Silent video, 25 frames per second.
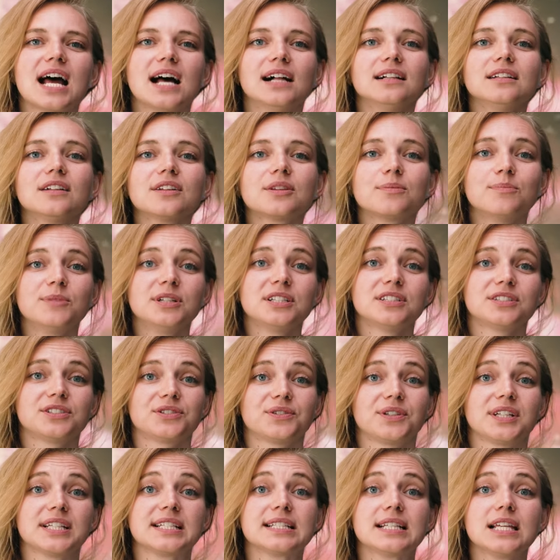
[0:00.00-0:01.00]
Health
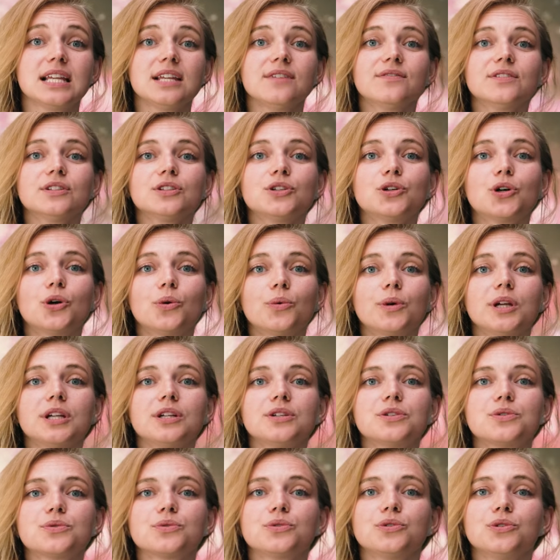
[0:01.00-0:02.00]
Ministry is even
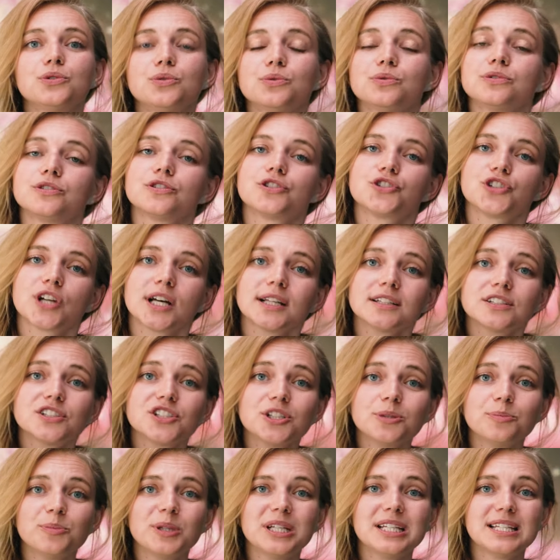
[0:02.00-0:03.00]
going to use
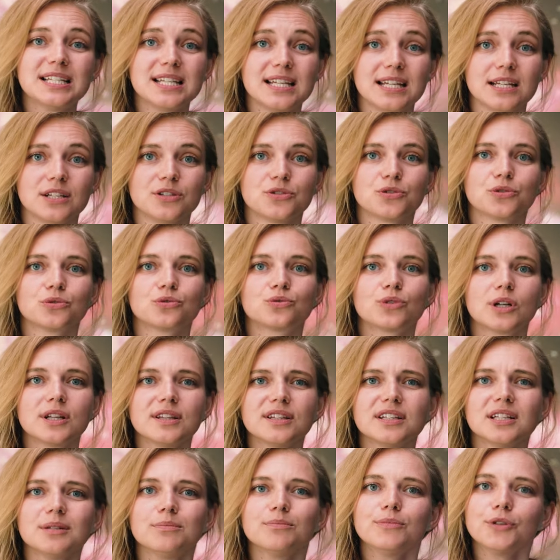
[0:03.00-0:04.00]
ChatGPT to
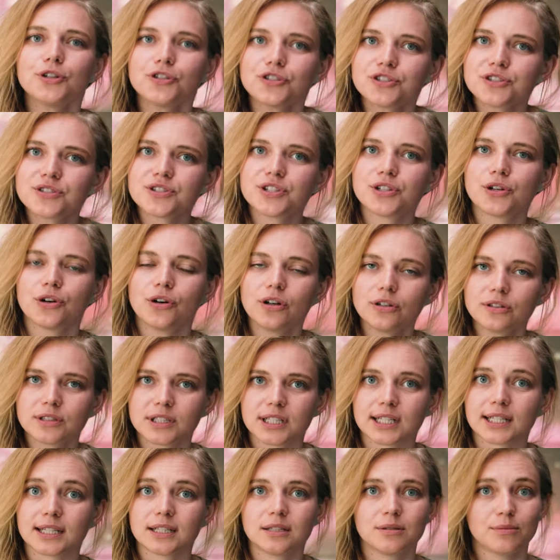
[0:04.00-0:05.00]
run the emergency
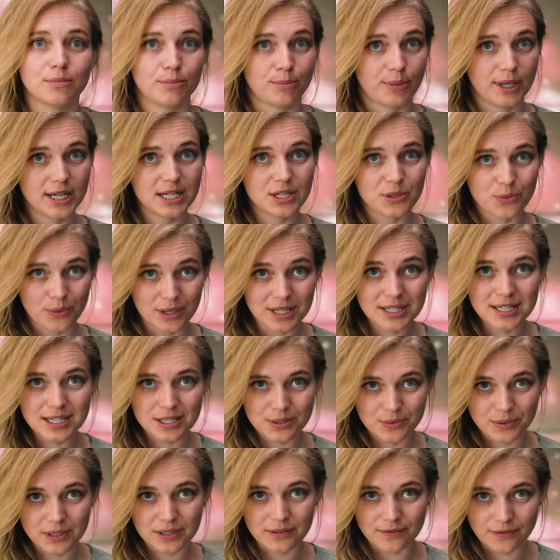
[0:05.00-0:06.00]
hotline by
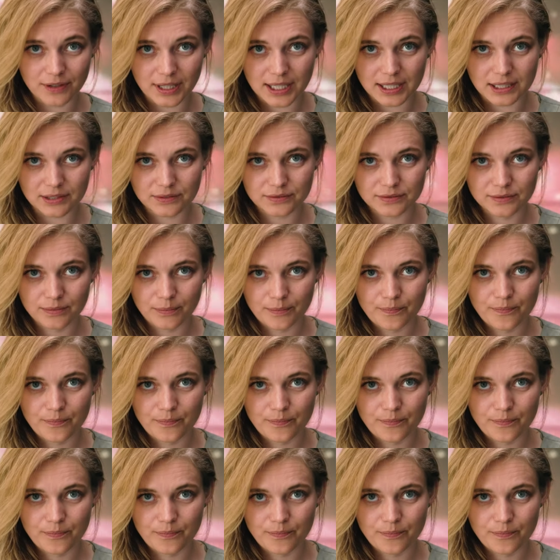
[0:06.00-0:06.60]
2025.